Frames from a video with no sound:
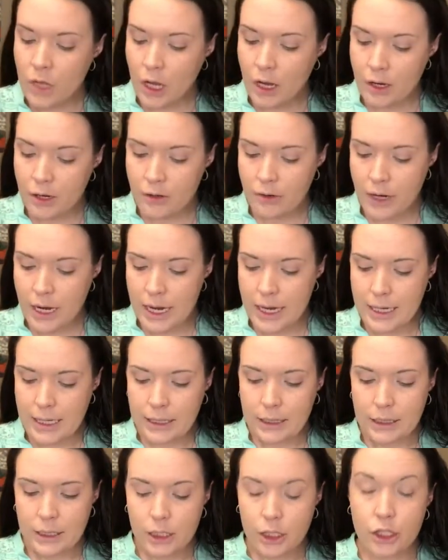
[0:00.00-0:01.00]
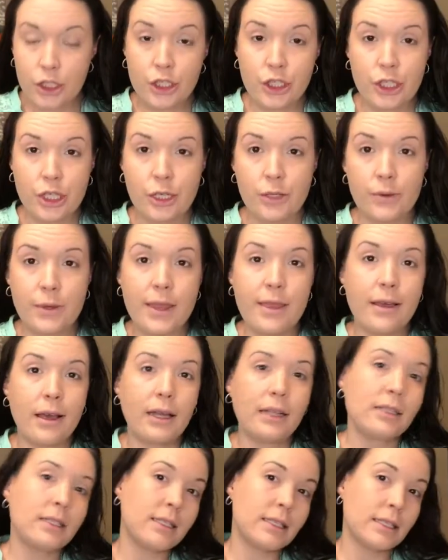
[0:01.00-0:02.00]
All right, so
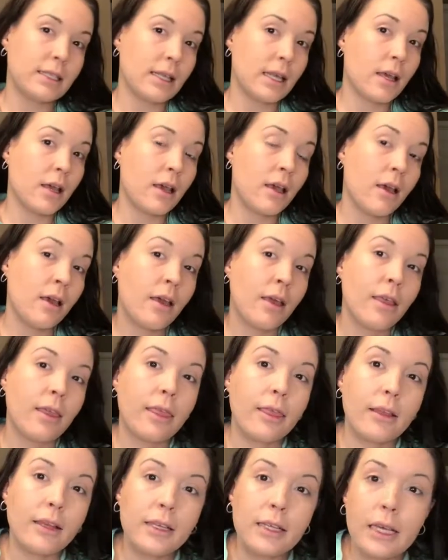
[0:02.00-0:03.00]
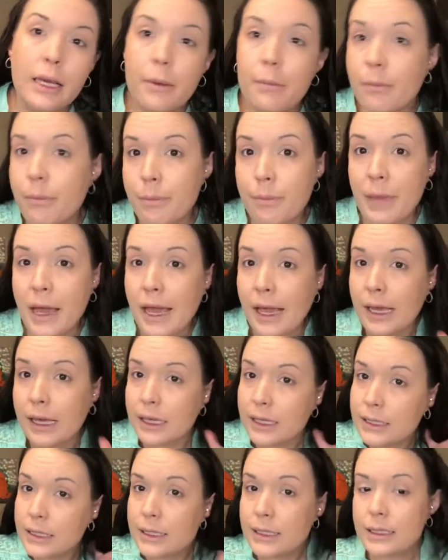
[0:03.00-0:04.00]
that is the
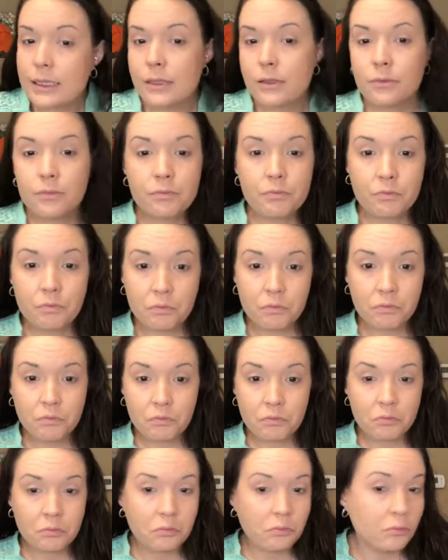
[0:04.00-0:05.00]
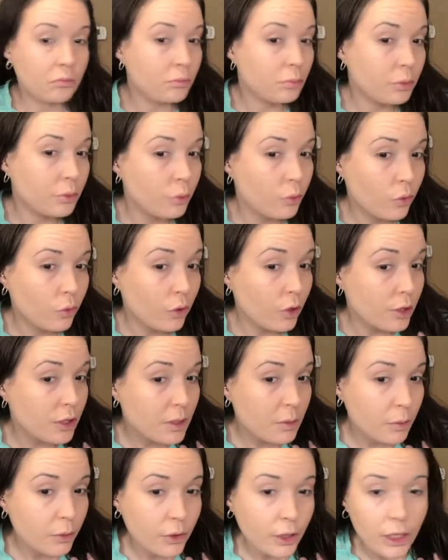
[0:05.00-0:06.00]
base.
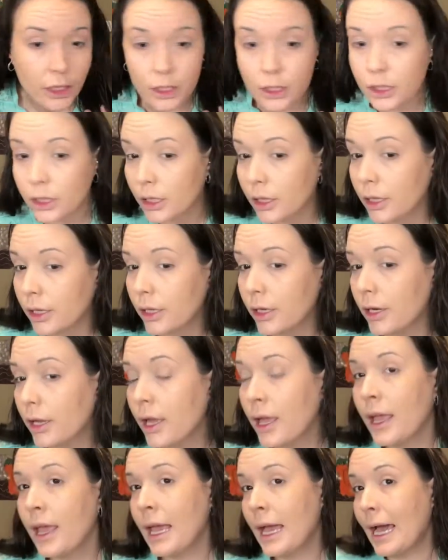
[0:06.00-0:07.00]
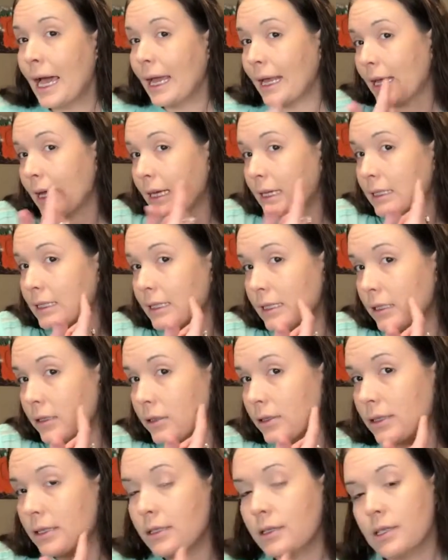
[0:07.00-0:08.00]
Looks pretty good. I can still
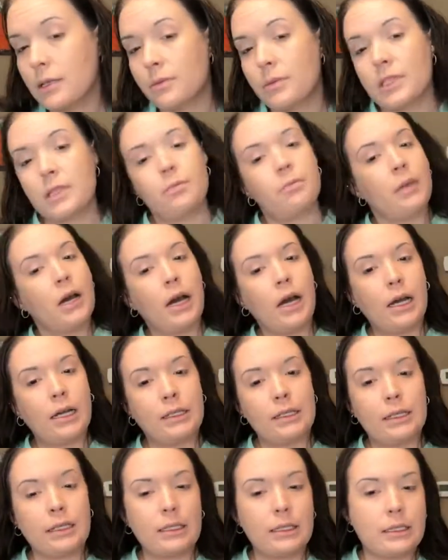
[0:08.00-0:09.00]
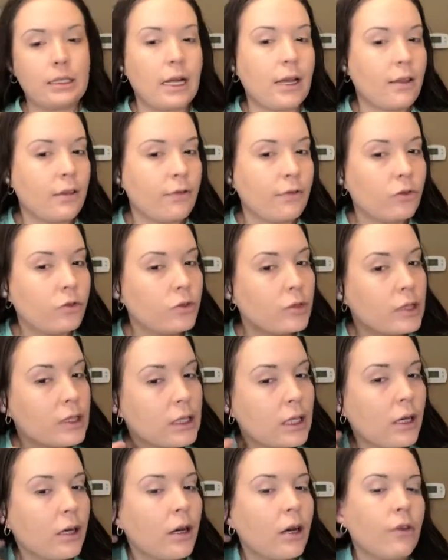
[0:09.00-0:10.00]
see some spots. It is not the fullest
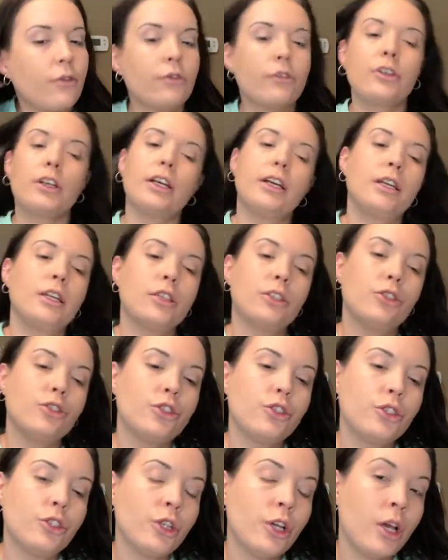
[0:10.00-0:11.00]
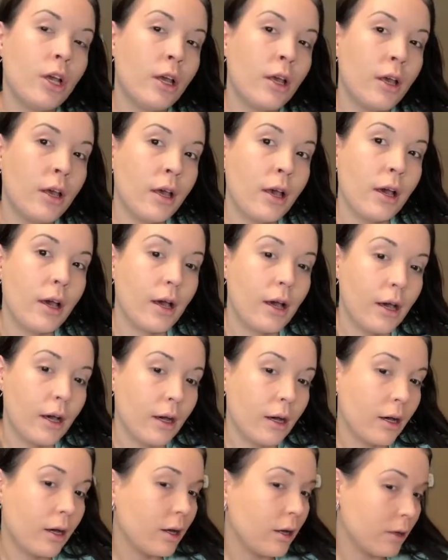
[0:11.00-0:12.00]
coverage,
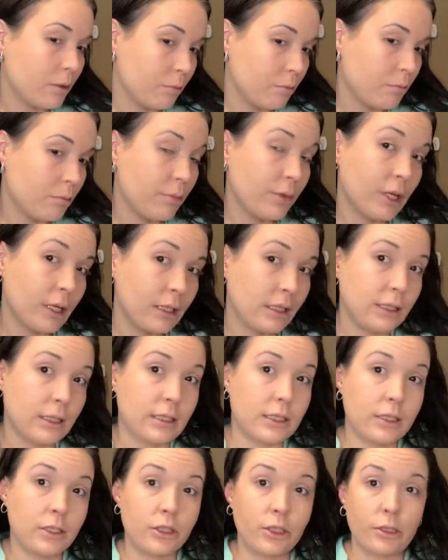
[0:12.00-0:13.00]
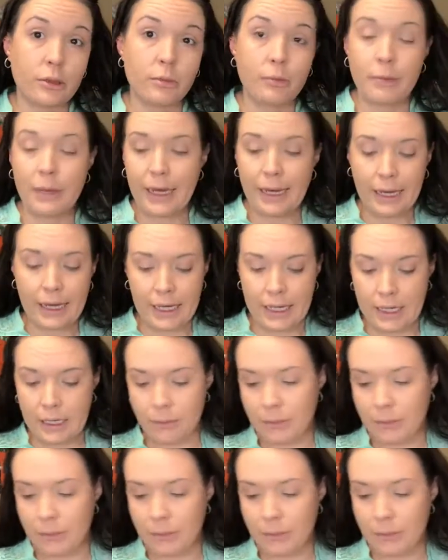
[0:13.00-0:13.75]
um, but it doesn't look bad.